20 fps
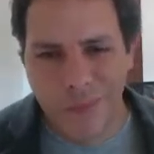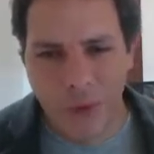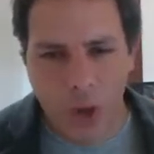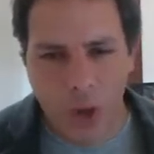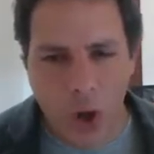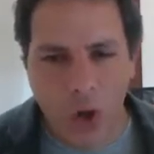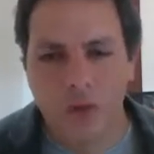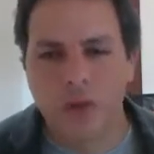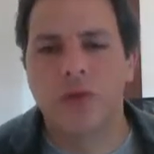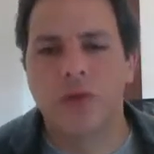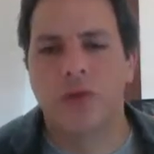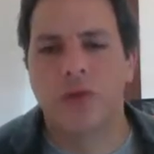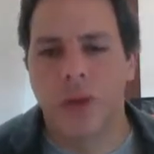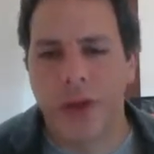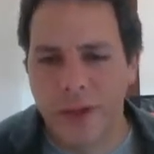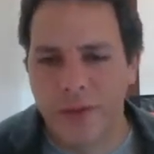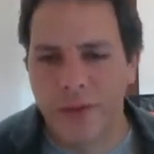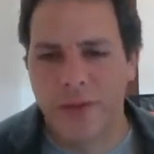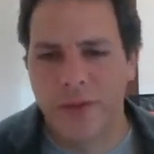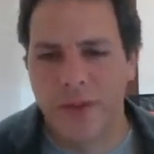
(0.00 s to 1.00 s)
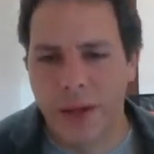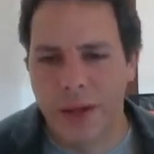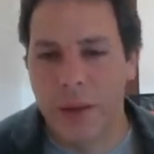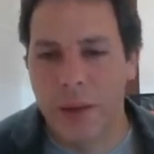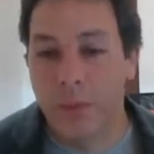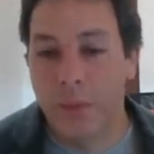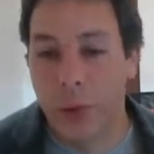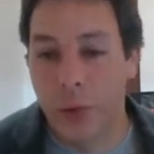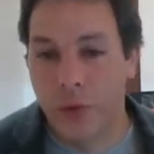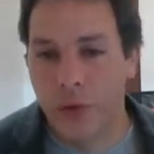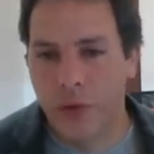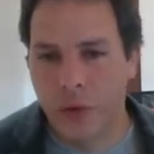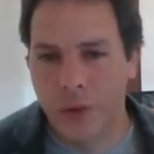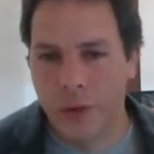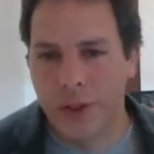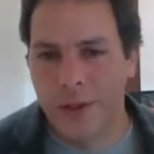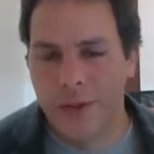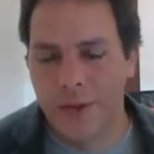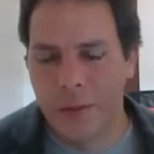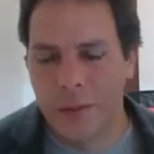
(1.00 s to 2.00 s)
constraints that I put
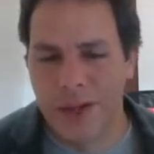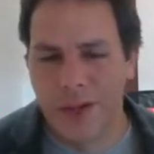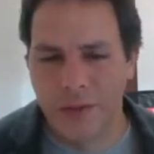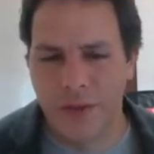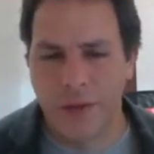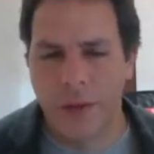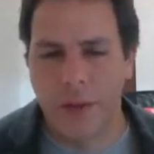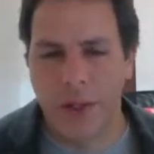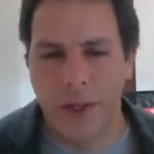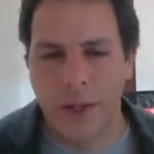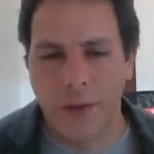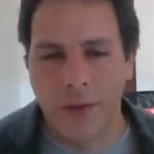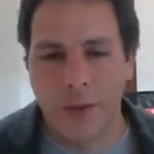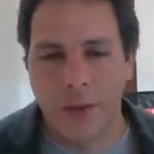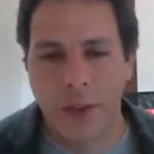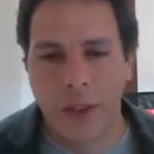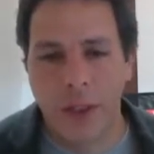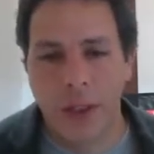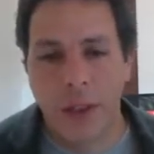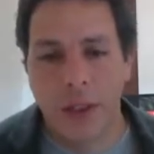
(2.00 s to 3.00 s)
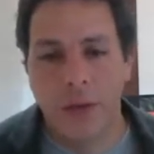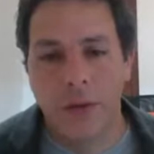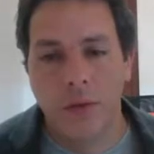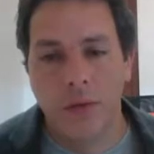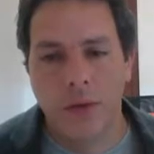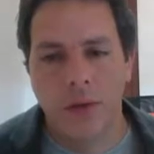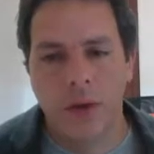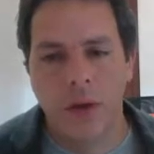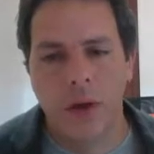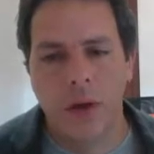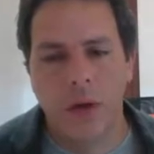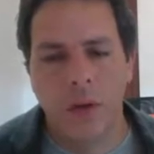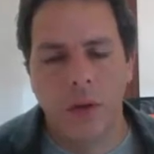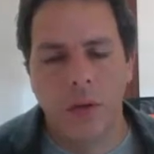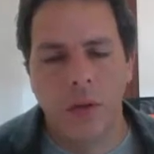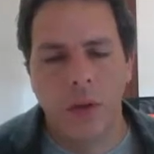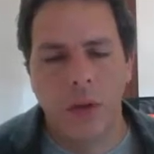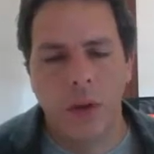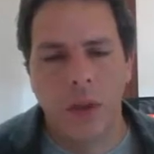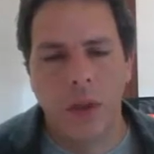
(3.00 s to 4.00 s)
in the masterclass.
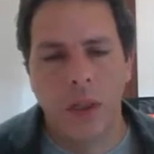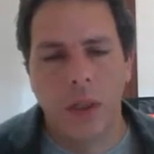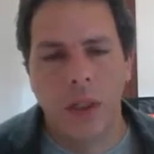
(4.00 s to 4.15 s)
So